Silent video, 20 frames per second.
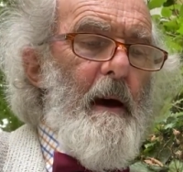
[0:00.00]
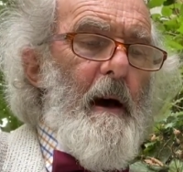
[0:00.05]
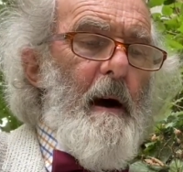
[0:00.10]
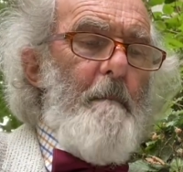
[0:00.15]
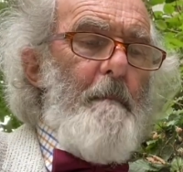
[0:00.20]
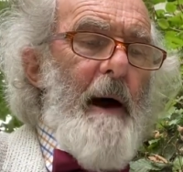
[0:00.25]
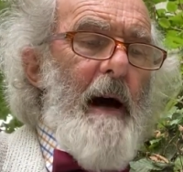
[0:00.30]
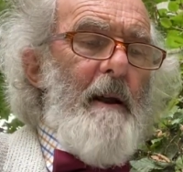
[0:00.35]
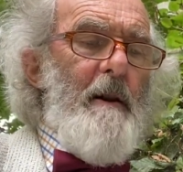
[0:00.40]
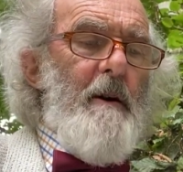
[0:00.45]

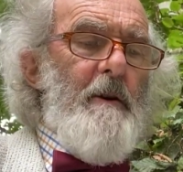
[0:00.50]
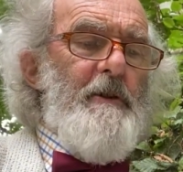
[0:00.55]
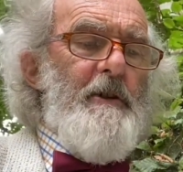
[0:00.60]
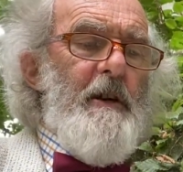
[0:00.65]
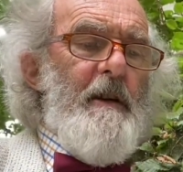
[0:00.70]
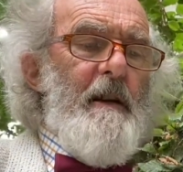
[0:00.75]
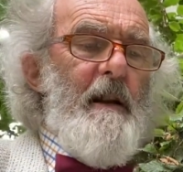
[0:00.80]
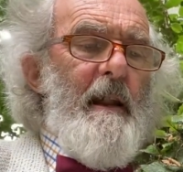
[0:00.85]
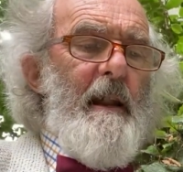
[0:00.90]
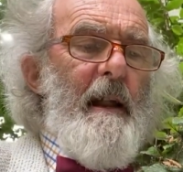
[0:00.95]

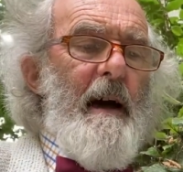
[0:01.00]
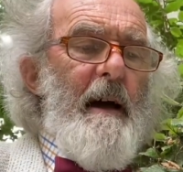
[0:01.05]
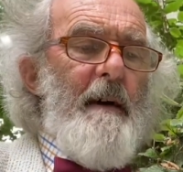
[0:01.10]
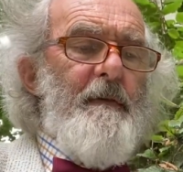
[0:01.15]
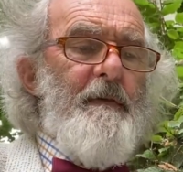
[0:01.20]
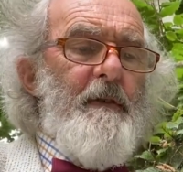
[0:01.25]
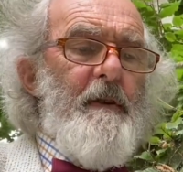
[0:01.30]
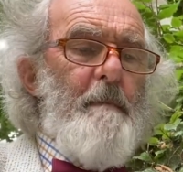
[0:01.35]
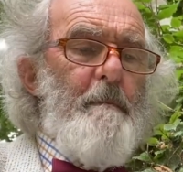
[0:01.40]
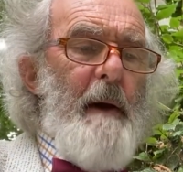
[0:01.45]
Biological
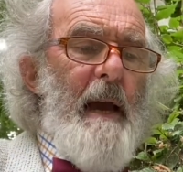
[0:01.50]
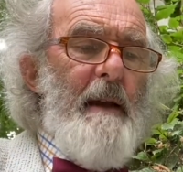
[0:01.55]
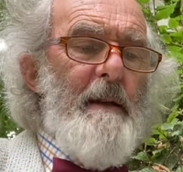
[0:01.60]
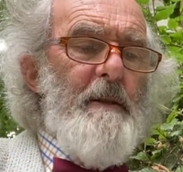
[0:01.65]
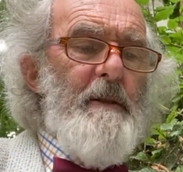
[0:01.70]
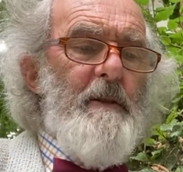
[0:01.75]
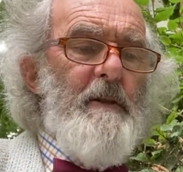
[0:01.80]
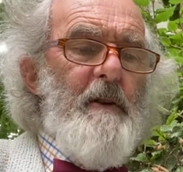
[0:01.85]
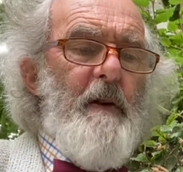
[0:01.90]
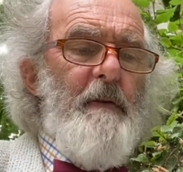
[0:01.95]
life
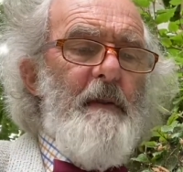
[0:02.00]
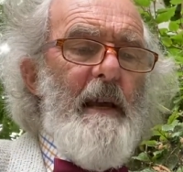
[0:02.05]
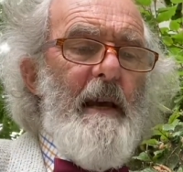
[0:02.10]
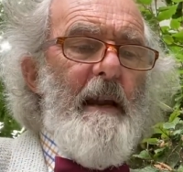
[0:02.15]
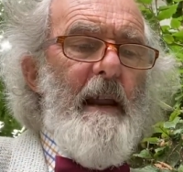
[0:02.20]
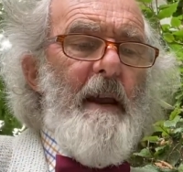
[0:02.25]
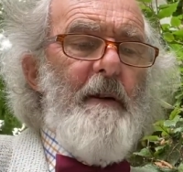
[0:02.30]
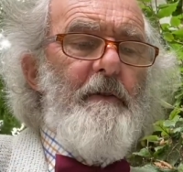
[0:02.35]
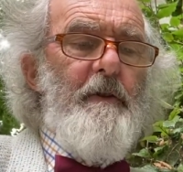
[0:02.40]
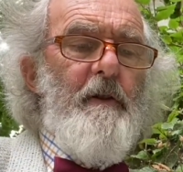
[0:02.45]
depends on the
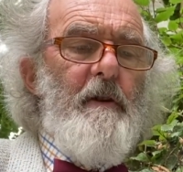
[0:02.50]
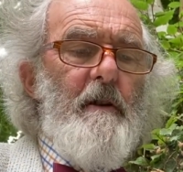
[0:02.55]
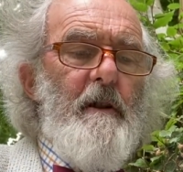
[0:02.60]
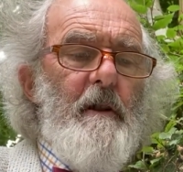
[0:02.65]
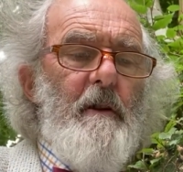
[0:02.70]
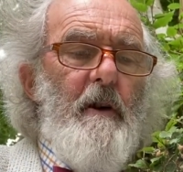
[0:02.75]
electrical